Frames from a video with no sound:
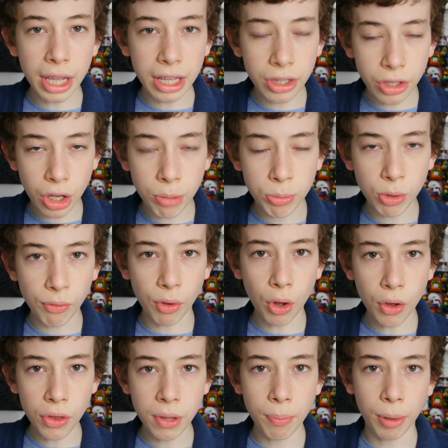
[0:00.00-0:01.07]
in terms of
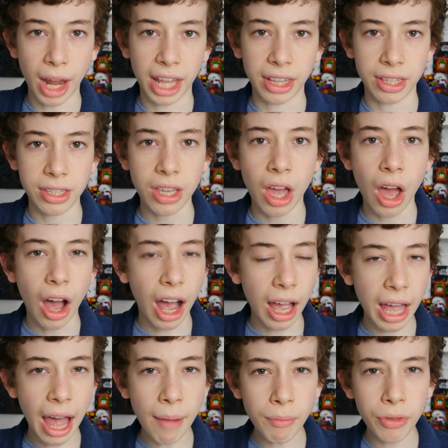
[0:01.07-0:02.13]
other plans,
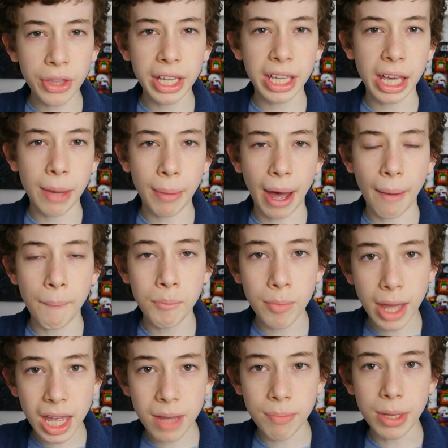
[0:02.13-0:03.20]
I am thinking about
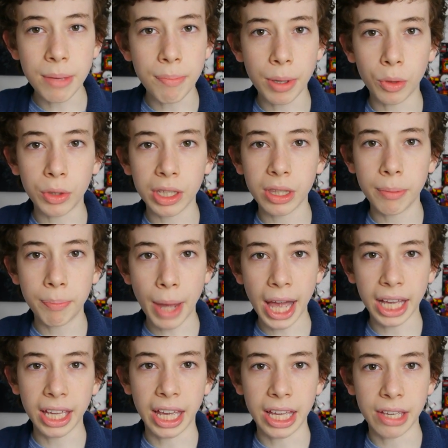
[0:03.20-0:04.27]
maybe building the
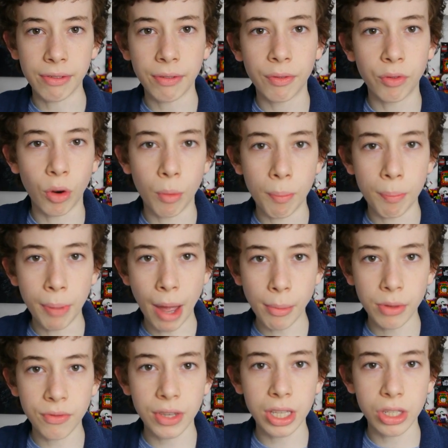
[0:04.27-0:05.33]
Batcave from
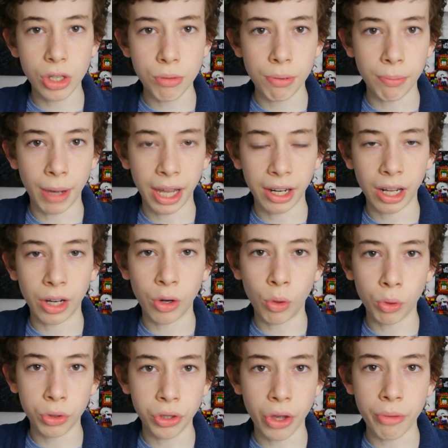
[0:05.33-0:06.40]
Batman v Superman and
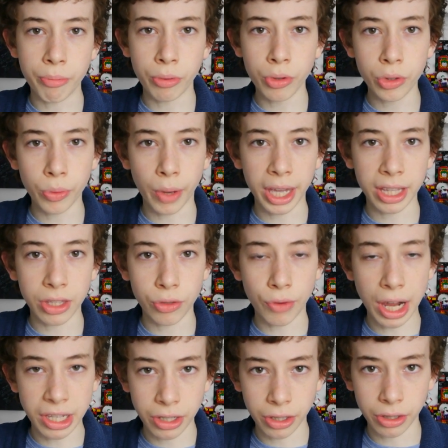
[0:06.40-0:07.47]
also Bruce Wayne's
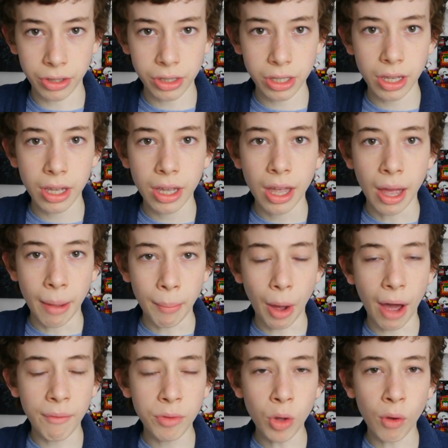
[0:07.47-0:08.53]
residence,
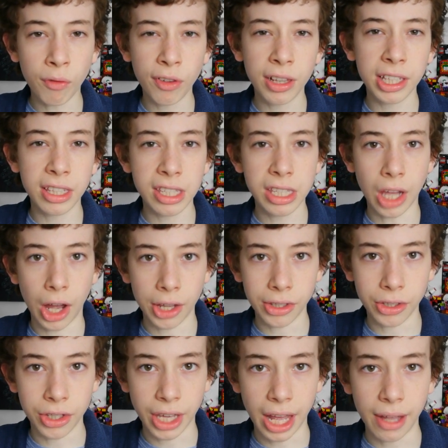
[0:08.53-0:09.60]
but I'm not fully
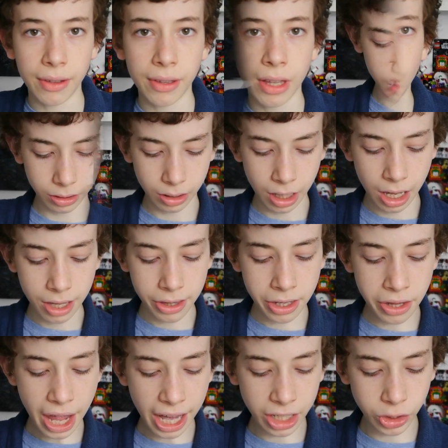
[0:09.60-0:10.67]
decided yet. The
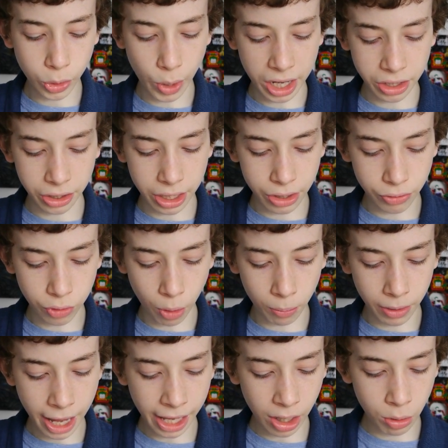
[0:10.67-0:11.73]
next question is
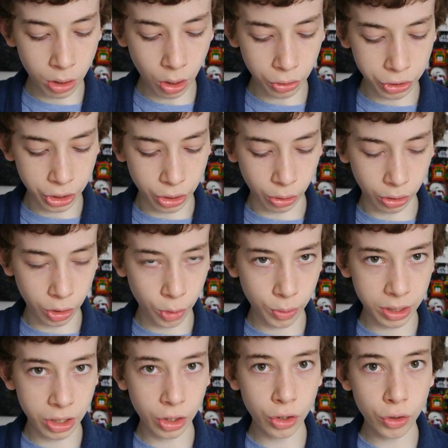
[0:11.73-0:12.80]
from Lego Logical, who
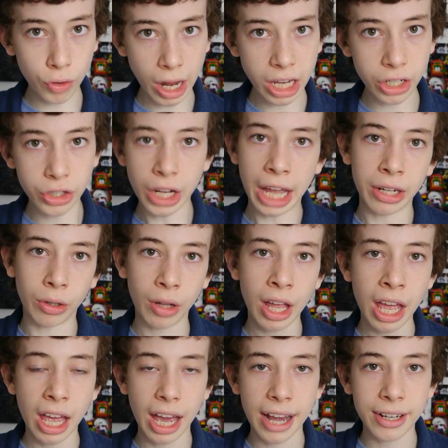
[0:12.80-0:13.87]
has a great channel
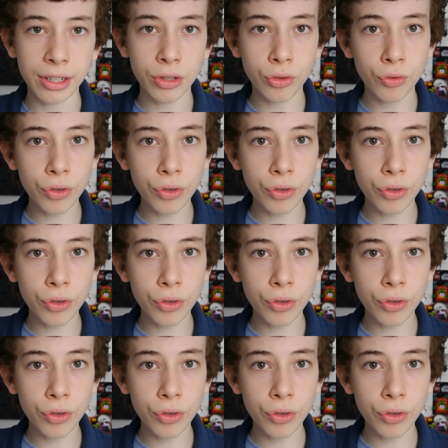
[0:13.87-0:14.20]
and has